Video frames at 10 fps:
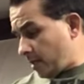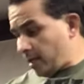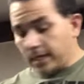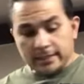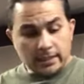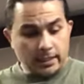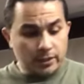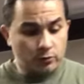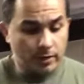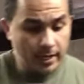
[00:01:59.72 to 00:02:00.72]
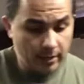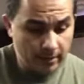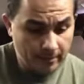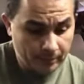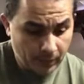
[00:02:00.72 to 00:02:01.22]
Like I said, this one right here,
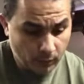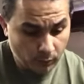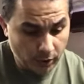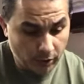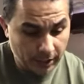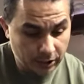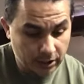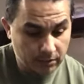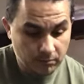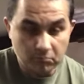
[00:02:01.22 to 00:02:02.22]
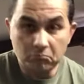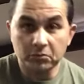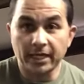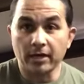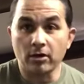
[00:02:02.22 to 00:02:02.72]
I'm going to go ahead and just take it